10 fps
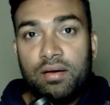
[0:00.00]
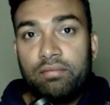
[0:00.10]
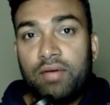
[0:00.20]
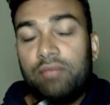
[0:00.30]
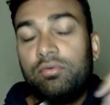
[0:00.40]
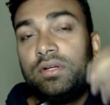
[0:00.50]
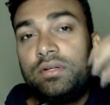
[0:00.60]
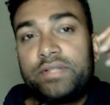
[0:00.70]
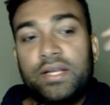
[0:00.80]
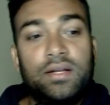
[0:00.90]
I will
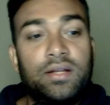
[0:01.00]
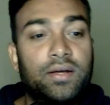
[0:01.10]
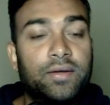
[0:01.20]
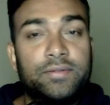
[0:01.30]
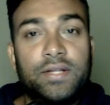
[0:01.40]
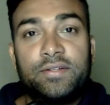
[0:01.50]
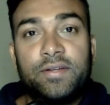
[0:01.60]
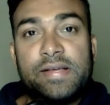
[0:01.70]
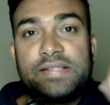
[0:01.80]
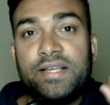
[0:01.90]
tell that
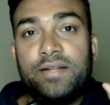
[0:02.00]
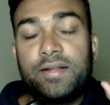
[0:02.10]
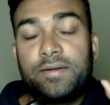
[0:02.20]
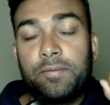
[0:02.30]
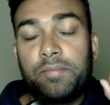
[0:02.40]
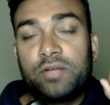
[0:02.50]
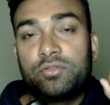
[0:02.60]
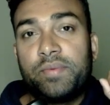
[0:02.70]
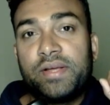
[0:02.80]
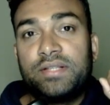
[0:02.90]

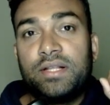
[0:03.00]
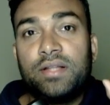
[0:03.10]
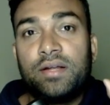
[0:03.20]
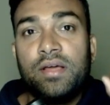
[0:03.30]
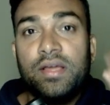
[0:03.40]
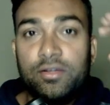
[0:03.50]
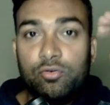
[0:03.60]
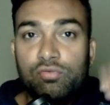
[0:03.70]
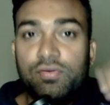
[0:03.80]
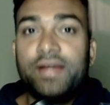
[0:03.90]
Microsoft Excel that
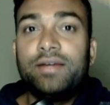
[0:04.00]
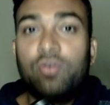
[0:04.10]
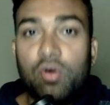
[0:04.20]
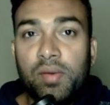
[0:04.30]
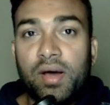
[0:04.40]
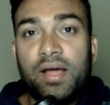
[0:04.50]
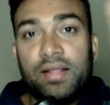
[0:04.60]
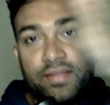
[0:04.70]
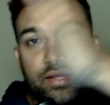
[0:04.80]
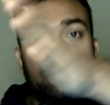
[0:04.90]
you find comma,
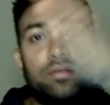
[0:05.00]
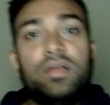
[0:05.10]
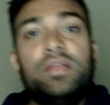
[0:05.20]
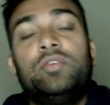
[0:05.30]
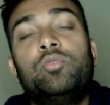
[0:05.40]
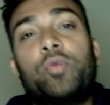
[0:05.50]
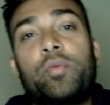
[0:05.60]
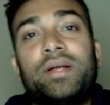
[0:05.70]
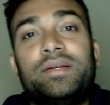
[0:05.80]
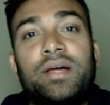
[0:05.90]
and then you
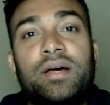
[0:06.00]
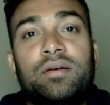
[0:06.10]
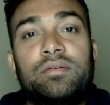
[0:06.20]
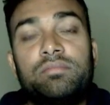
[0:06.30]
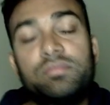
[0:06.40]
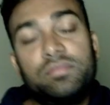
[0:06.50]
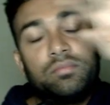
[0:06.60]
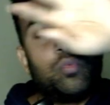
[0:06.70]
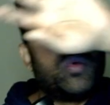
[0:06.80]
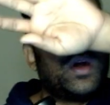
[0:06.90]
provide the
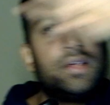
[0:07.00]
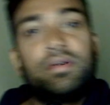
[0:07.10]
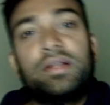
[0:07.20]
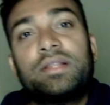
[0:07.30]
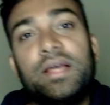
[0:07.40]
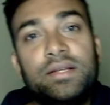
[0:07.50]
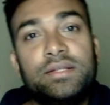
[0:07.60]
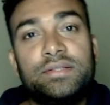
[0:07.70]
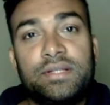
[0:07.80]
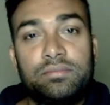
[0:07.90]
whatever there
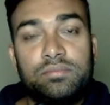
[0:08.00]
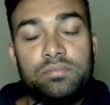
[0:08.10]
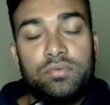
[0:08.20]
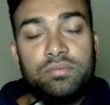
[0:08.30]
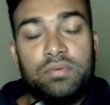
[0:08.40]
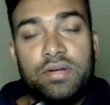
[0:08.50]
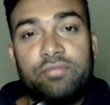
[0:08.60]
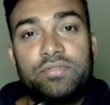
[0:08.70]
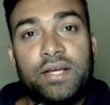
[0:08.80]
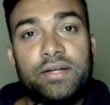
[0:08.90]
is left
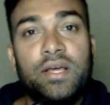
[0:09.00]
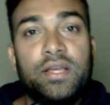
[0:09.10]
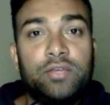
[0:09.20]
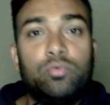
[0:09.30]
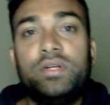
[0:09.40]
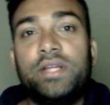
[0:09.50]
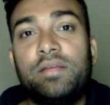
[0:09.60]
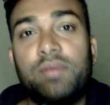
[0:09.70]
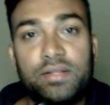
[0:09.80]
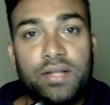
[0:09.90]
side, you will
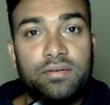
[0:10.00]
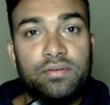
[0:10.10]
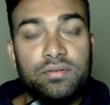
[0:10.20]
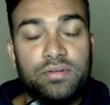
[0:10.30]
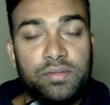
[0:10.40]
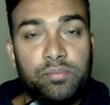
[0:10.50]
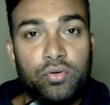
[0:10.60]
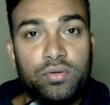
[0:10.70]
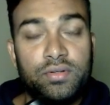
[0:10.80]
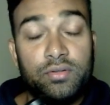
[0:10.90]
deliver that
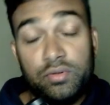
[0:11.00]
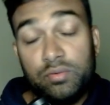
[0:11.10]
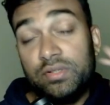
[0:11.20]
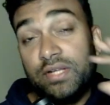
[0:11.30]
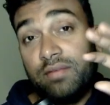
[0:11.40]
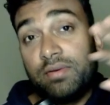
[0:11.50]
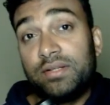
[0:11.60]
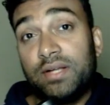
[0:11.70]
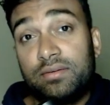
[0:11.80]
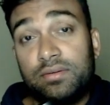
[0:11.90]
report. You will deliver
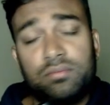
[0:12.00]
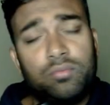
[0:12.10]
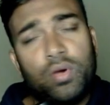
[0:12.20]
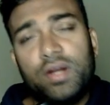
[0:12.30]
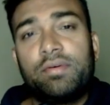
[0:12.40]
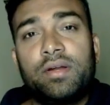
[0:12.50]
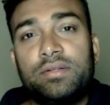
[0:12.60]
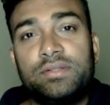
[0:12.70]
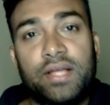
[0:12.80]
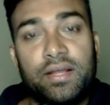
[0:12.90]
that whatever is there.